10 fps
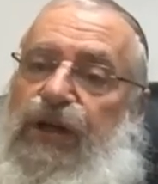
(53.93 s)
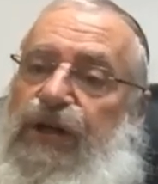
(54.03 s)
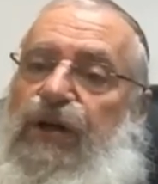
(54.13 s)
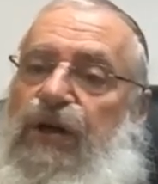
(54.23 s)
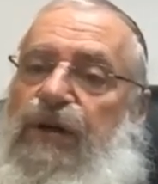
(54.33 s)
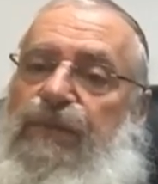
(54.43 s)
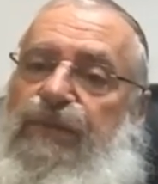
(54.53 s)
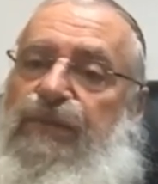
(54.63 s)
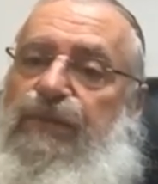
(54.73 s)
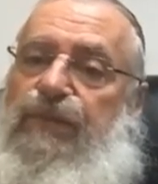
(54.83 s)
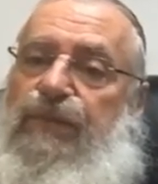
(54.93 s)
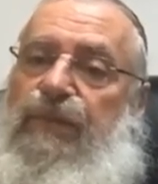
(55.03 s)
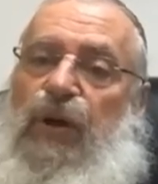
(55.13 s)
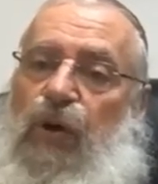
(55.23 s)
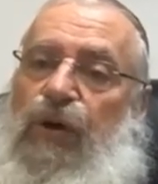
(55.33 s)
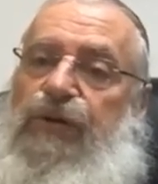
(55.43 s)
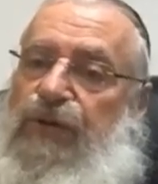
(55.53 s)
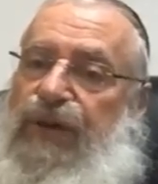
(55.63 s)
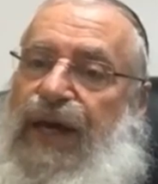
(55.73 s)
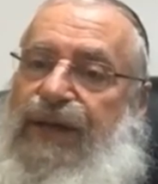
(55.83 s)
Gedolim belonged
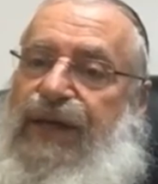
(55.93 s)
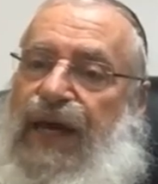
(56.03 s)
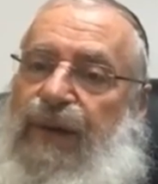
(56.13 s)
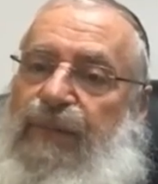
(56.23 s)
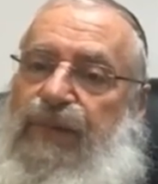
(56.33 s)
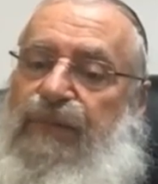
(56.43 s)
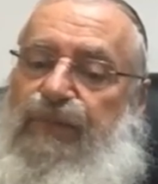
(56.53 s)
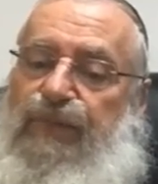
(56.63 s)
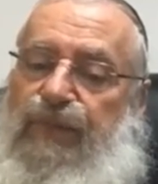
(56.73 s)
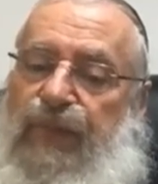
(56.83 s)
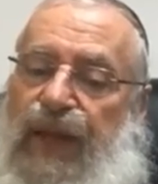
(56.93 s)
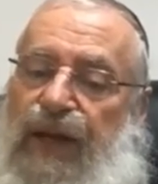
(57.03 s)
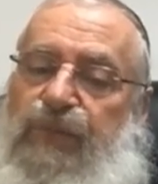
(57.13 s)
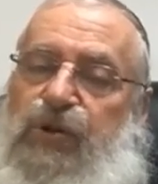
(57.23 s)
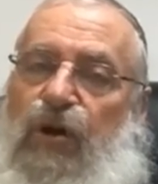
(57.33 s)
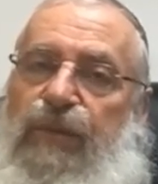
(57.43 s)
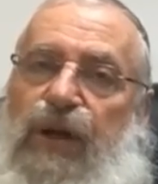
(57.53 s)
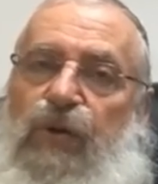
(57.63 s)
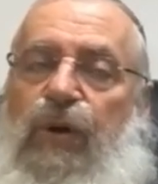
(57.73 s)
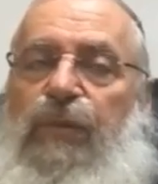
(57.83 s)
to that camp. Reb Shlomo
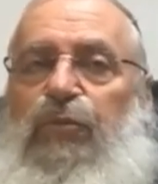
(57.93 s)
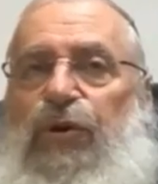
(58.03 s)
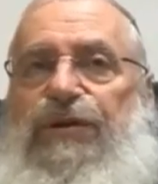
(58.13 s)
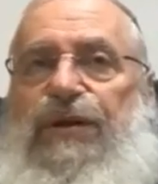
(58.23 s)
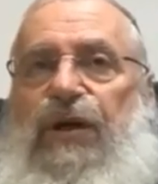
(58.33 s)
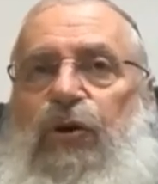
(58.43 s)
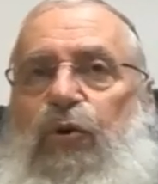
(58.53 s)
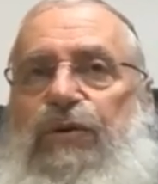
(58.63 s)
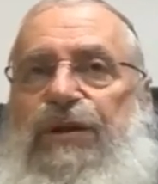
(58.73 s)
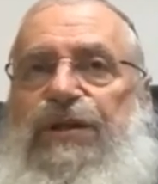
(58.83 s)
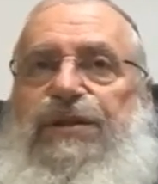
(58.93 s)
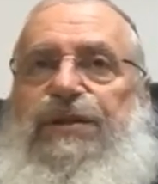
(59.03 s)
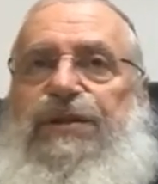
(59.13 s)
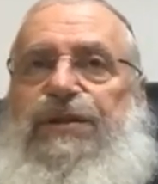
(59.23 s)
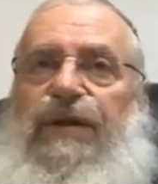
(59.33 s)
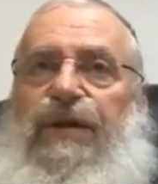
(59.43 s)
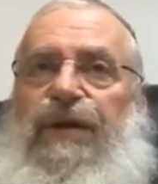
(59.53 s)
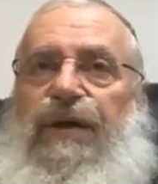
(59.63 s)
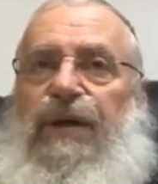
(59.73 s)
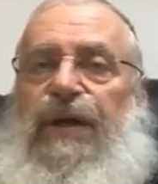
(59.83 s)
Kluger printed a kuntris
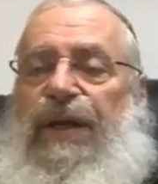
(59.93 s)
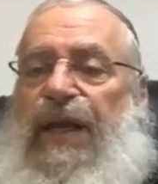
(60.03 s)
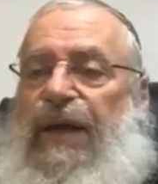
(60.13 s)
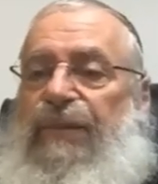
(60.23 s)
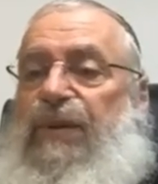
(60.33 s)
named